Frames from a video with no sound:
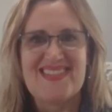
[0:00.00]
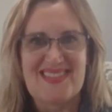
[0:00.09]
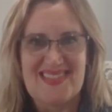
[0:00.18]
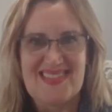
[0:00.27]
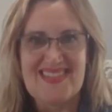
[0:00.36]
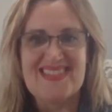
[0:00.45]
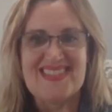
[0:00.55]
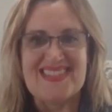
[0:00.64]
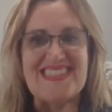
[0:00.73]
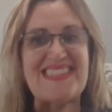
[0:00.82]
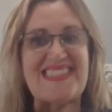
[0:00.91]

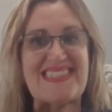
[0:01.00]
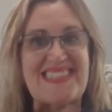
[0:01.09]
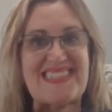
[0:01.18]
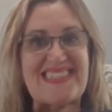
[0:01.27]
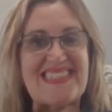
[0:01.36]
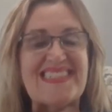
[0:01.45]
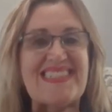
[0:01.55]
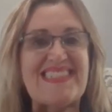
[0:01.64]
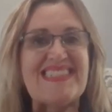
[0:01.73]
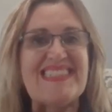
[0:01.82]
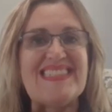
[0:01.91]

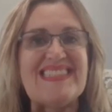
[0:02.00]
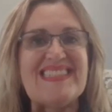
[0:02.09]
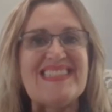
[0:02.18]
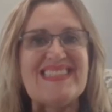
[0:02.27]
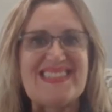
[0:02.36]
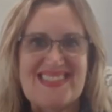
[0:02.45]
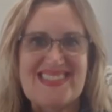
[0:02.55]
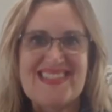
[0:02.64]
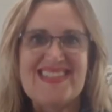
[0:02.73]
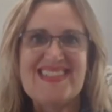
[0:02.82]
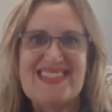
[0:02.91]

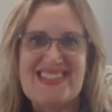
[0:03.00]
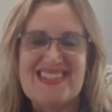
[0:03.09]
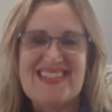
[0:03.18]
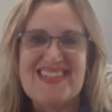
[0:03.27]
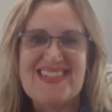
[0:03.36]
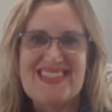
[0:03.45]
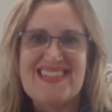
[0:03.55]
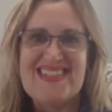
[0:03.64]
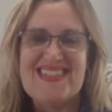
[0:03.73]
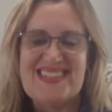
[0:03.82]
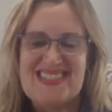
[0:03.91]

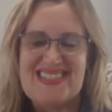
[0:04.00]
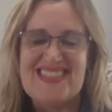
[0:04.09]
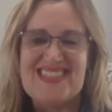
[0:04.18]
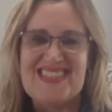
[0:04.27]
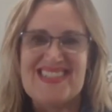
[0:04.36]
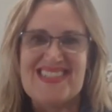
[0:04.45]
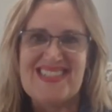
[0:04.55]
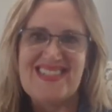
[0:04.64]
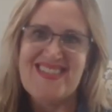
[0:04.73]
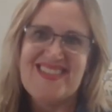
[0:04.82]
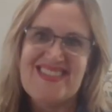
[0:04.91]

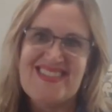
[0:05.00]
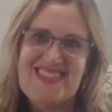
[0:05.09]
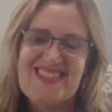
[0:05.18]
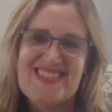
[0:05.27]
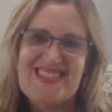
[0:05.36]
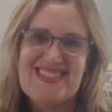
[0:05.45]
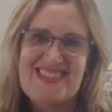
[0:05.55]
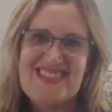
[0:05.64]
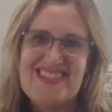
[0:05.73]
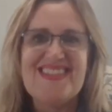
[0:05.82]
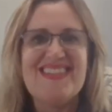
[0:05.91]

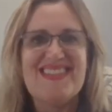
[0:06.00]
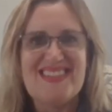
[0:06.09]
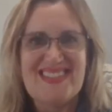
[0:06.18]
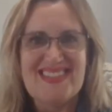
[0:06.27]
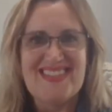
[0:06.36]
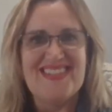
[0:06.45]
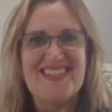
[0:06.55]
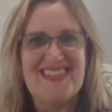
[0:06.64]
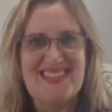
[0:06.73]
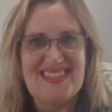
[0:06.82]
This person isn't speaking.